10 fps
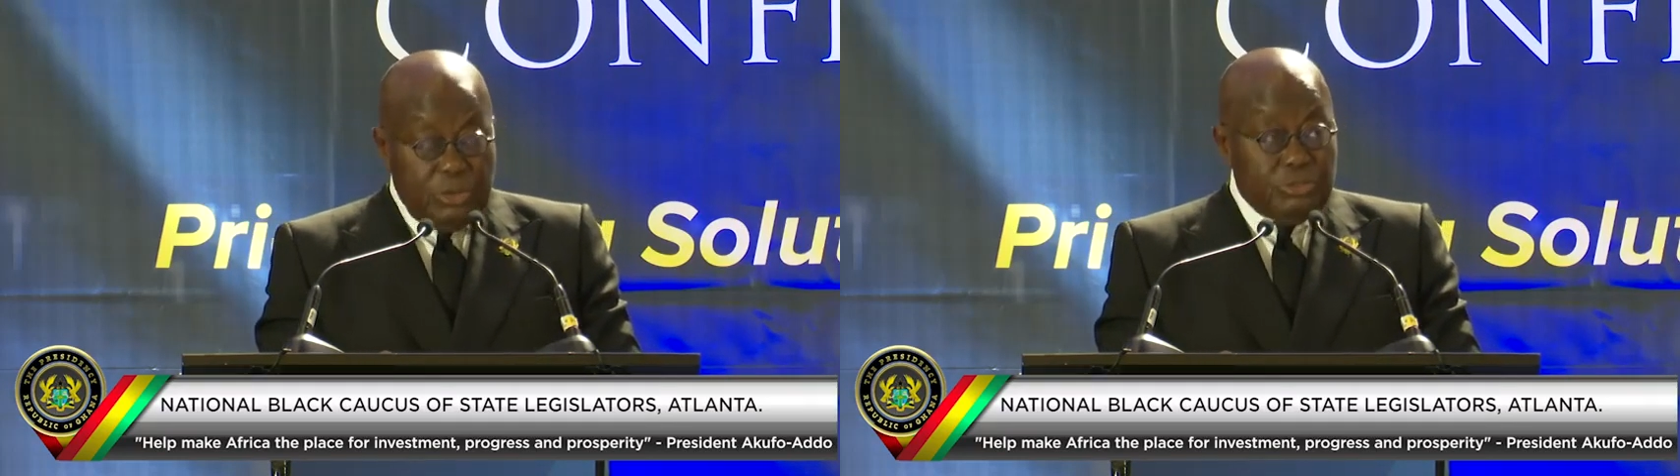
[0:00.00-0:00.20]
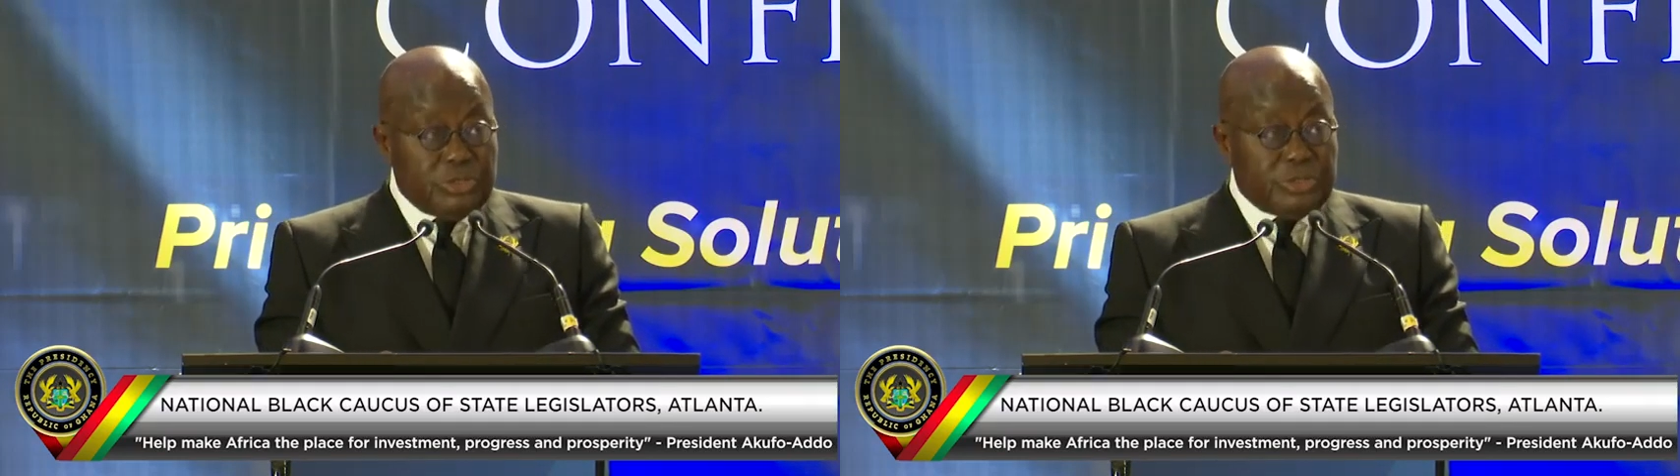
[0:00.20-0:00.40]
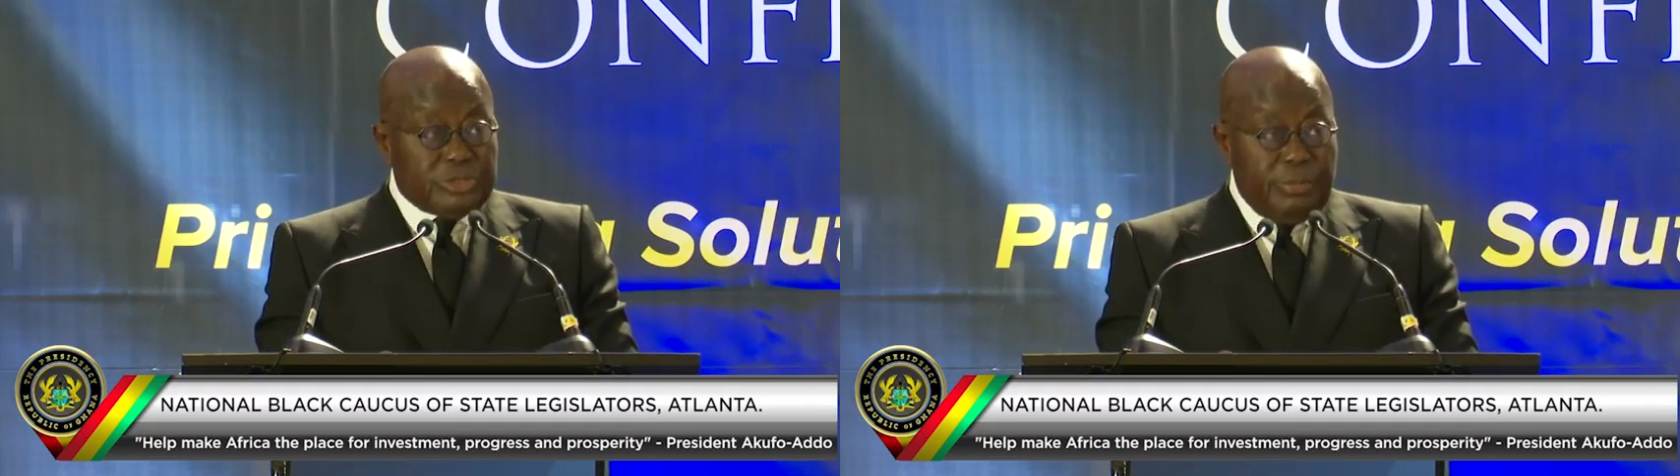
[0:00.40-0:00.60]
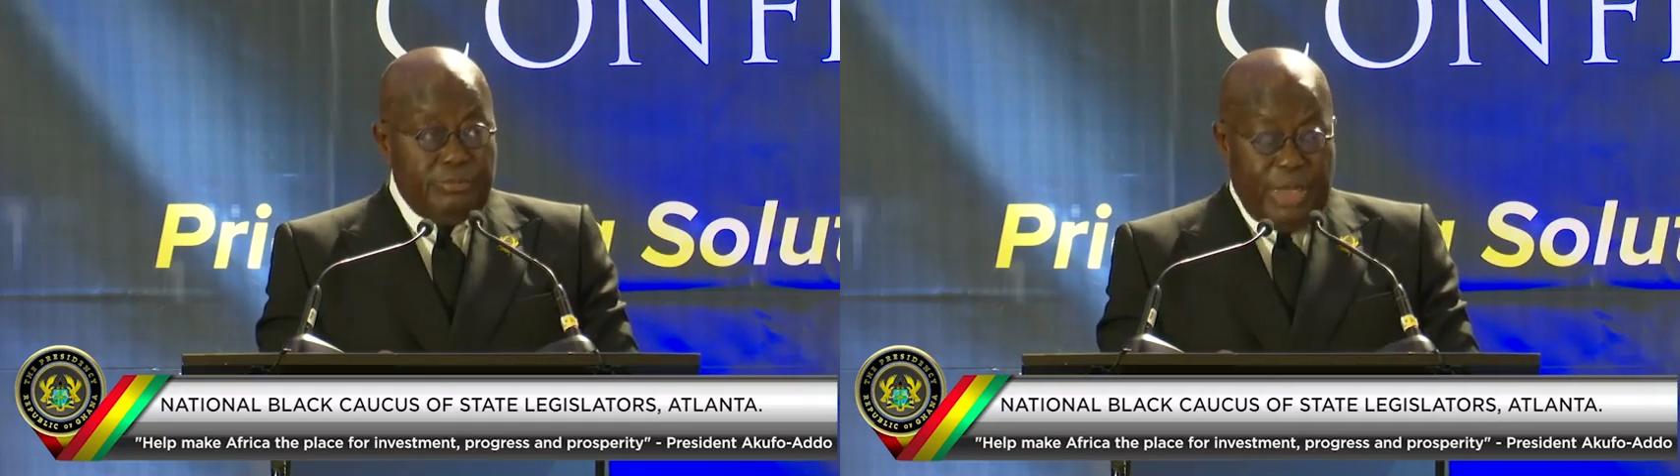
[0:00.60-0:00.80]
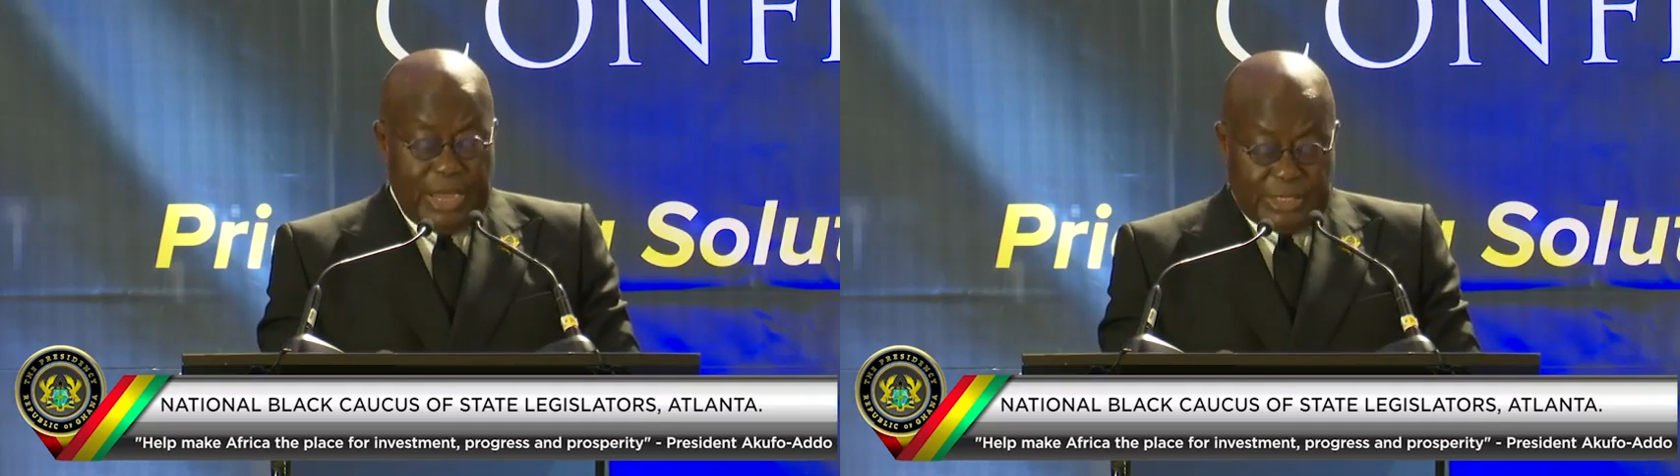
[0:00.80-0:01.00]
which was a
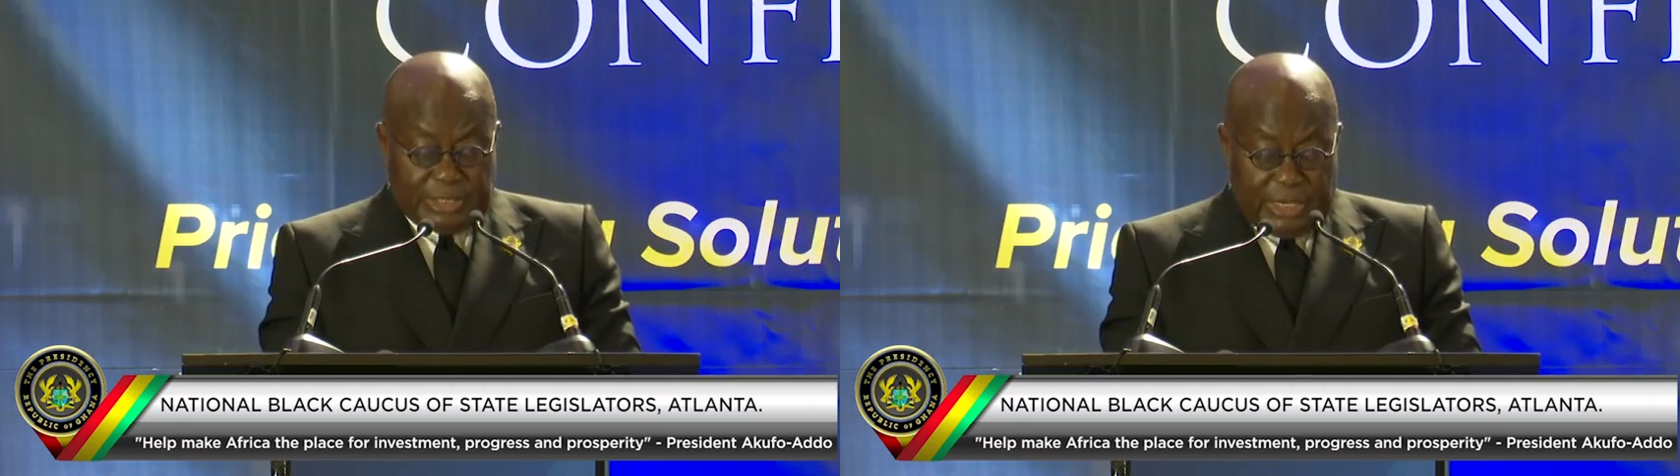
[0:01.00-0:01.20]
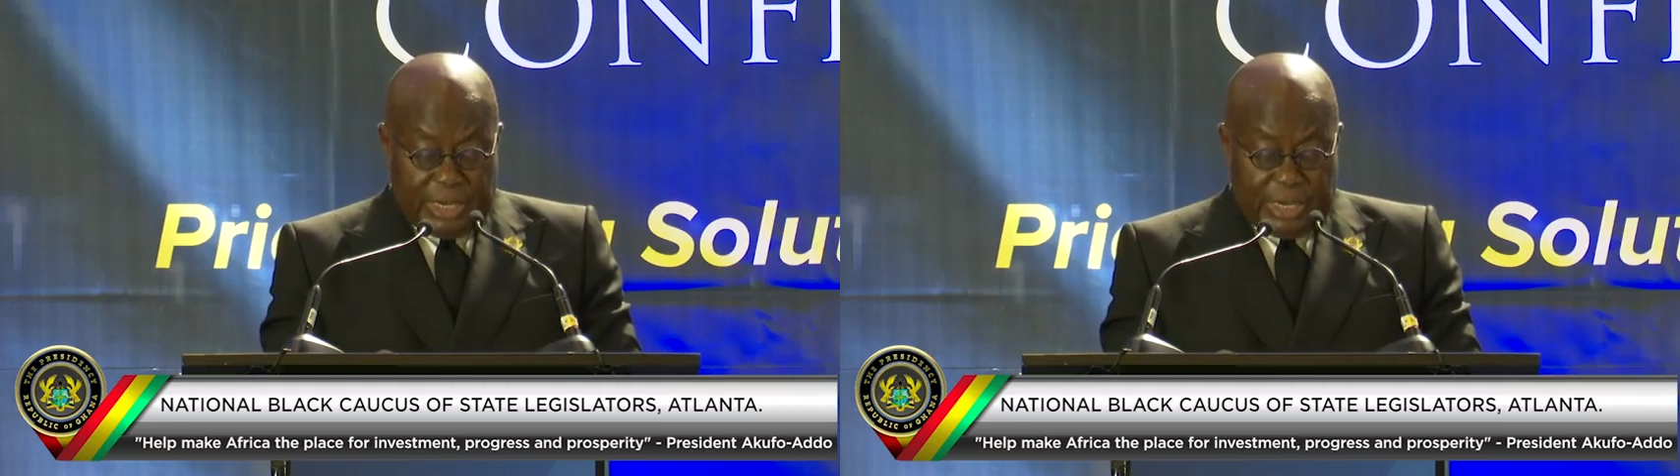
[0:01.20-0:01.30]
major